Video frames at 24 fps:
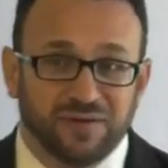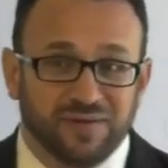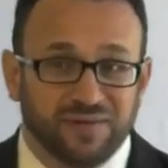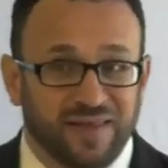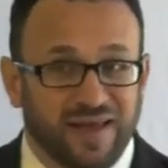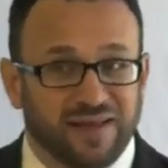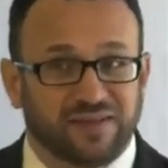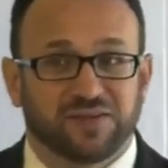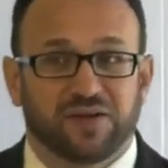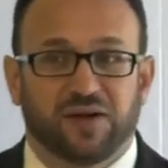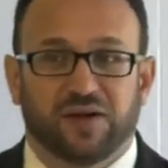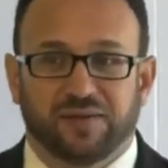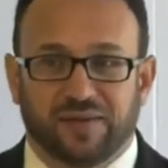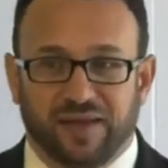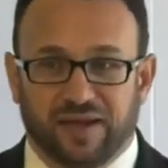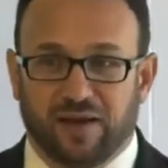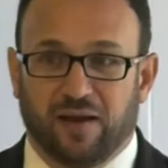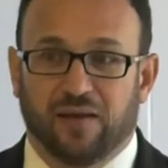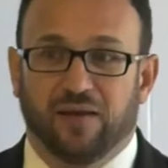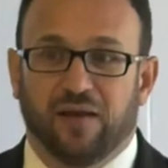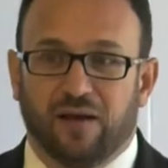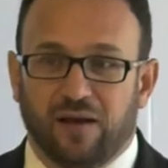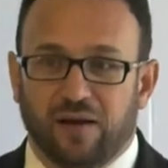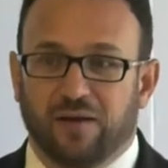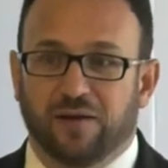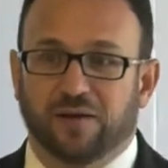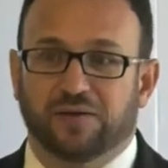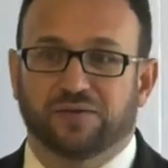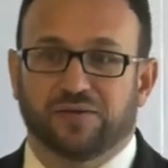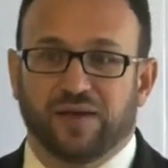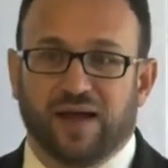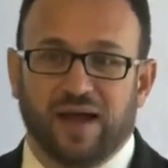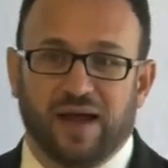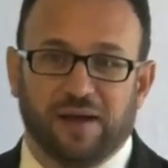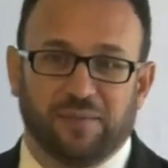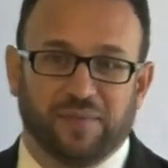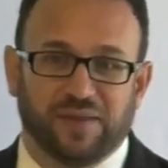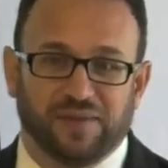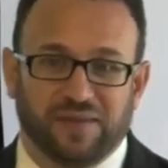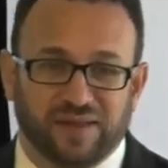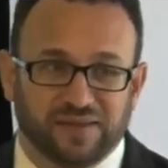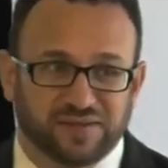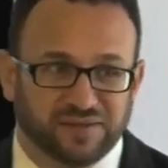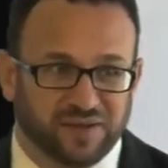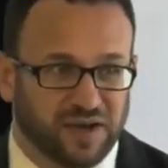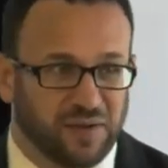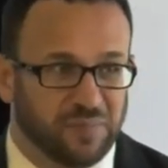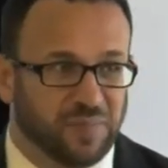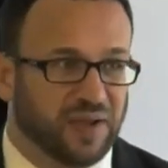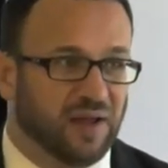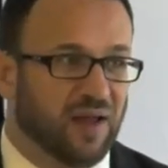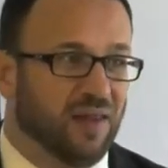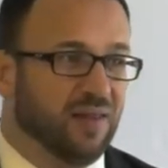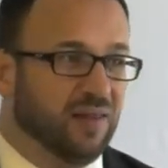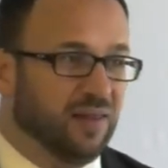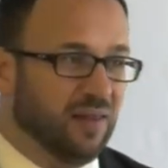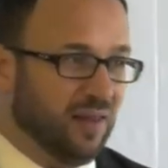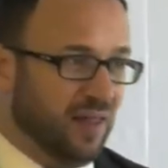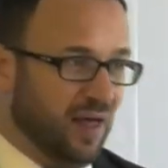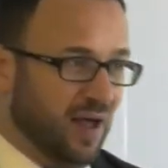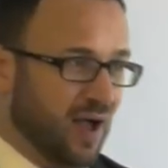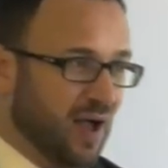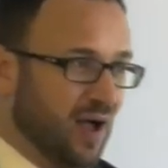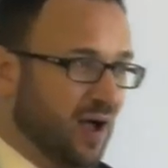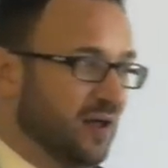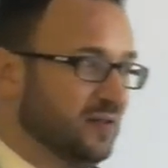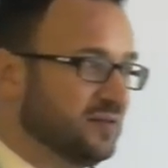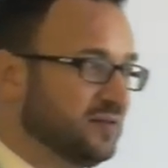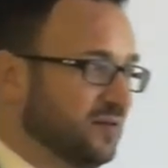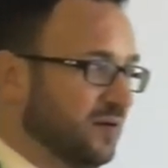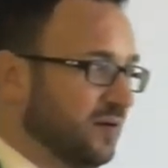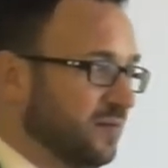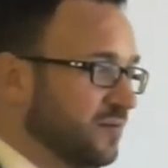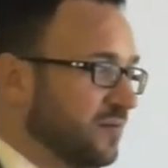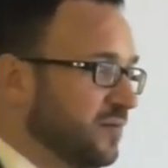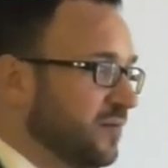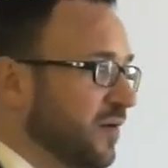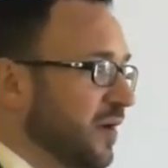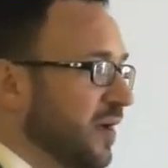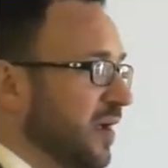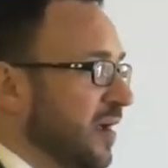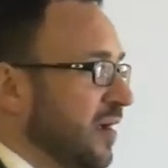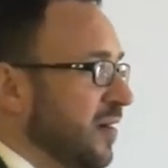That's going to take a long time, and that's going to be a lot of